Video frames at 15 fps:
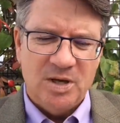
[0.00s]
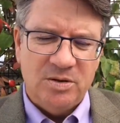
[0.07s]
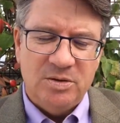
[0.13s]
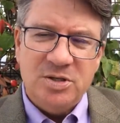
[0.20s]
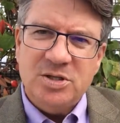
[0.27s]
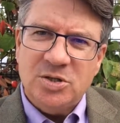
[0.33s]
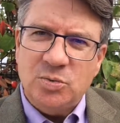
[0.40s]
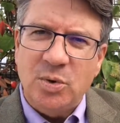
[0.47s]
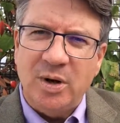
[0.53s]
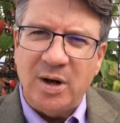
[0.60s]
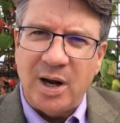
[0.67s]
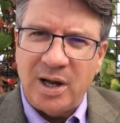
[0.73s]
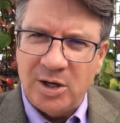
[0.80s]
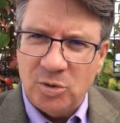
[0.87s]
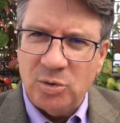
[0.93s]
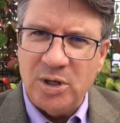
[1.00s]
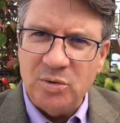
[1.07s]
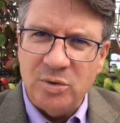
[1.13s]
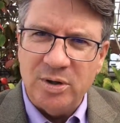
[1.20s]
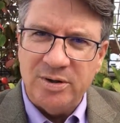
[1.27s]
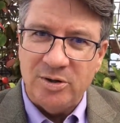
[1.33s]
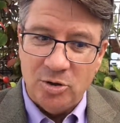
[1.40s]
This is where I agree
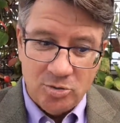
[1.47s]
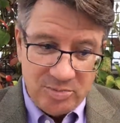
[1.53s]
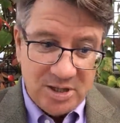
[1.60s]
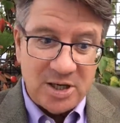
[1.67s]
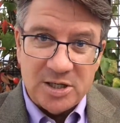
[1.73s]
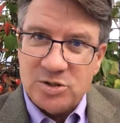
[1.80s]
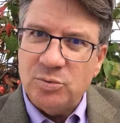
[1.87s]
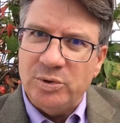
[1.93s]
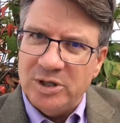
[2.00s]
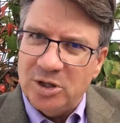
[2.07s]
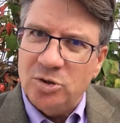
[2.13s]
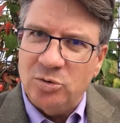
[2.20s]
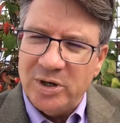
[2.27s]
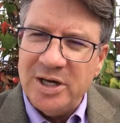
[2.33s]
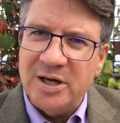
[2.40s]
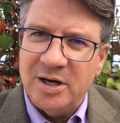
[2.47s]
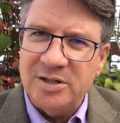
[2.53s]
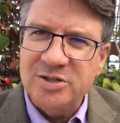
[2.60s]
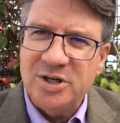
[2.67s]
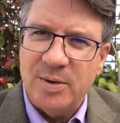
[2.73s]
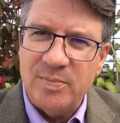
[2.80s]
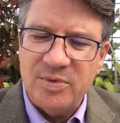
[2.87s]
with you because we agree on
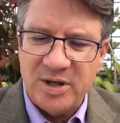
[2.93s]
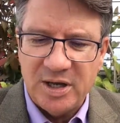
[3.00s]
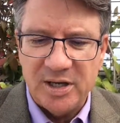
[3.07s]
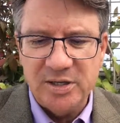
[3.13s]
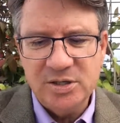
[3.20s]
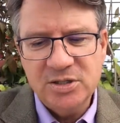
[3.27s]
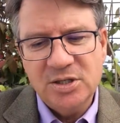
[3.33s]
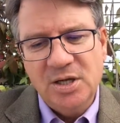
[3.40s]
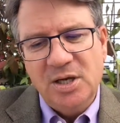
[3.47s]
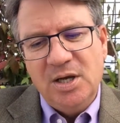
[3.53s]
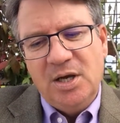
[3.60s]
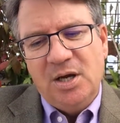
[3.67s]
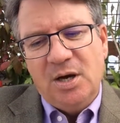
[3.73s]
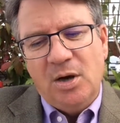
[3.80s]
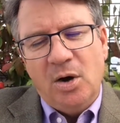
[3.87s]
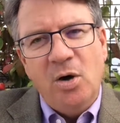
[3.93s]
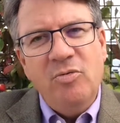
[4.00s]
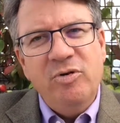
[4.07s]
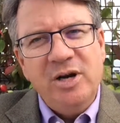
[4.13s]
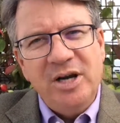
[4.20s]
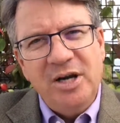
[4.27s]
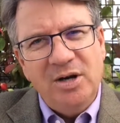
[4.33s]
some things.
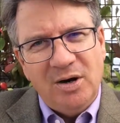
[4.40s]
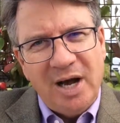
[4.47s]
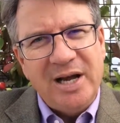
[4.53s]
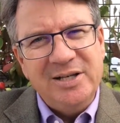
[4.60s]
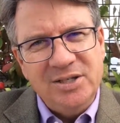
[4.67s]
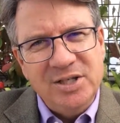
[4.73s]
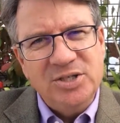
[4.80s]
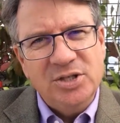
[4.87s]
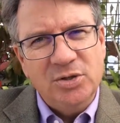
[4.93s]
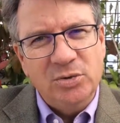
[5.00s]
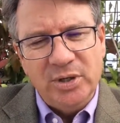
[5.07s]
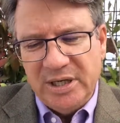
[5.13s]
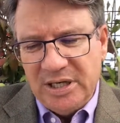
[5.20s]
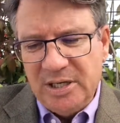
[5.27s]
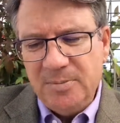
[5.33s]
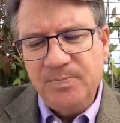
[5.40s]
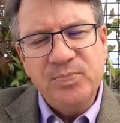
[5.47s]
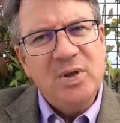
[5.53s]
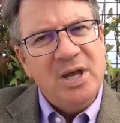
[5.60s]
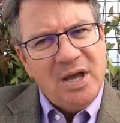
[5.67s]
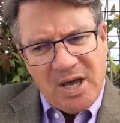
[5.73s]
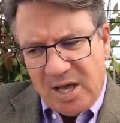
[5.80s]
Over here I disagree,
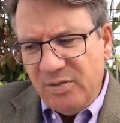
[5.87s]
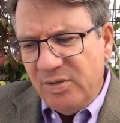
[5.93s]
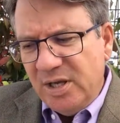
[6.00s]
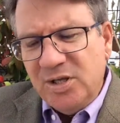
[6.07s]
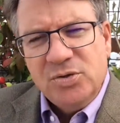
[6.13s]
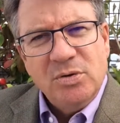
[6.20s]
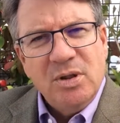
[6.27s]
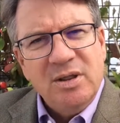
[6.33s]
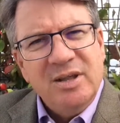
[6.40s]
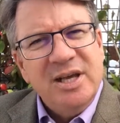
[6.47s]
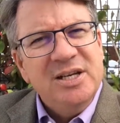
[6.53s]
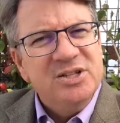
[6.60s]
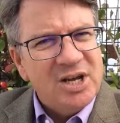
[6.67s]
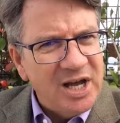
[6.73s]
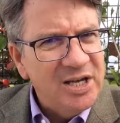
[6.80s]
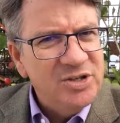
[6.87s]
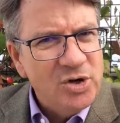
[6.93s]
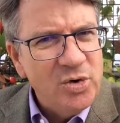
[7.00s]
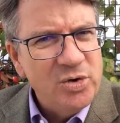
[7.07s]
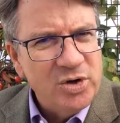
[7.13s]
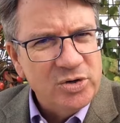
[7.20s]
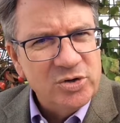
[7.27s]
and these are the things I
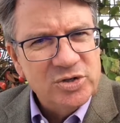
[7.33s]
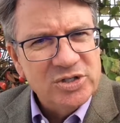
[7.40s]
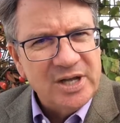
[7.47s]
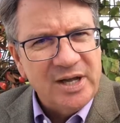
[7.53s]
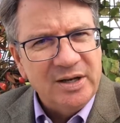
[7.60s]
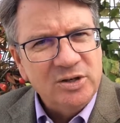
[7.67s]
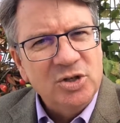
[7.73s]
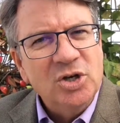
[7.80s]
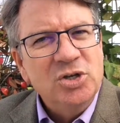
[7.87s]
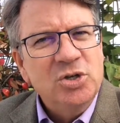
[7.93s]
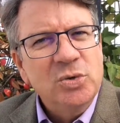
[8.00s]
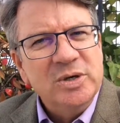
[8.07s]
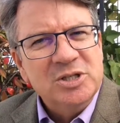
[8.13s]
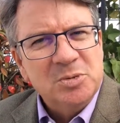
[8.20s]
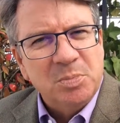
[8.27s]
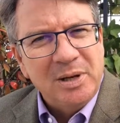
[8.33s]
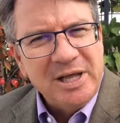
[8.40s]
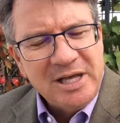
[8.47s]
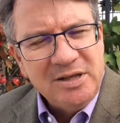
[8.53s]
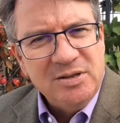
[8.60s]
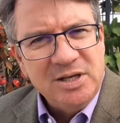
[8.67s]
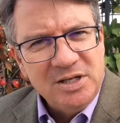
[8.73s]
don't understand. Could you
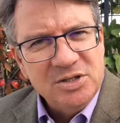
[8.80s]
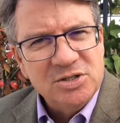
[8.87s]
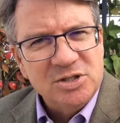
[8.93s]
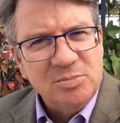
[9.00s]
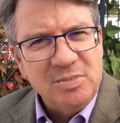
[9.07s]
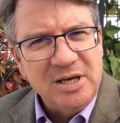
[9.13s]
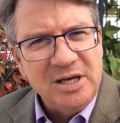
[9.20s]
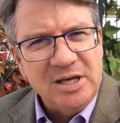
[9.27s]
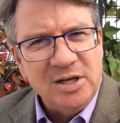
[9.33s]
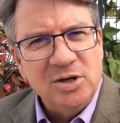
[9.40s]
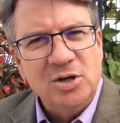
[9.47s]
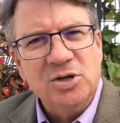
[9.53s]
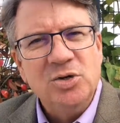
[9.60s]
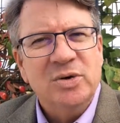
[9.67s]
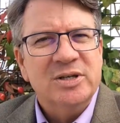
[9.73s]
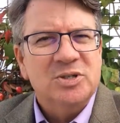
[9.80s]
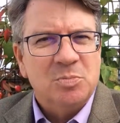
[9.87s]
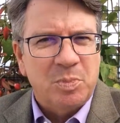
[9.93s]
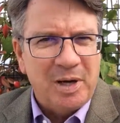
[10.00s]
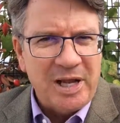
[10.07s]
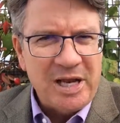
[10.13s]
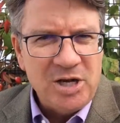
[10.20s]
explain these to me? Could you
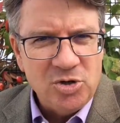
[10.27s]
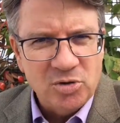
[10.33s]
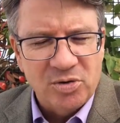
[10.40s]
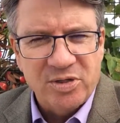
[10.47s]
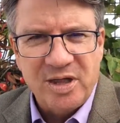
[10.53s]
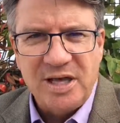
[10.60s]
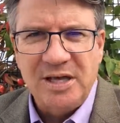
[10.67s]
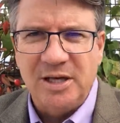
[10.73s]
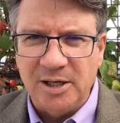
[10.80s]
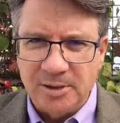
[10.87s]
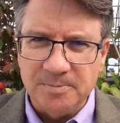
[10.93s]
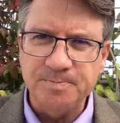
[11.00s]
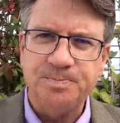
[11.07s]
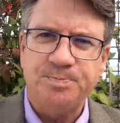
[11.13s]
explain your thinking?"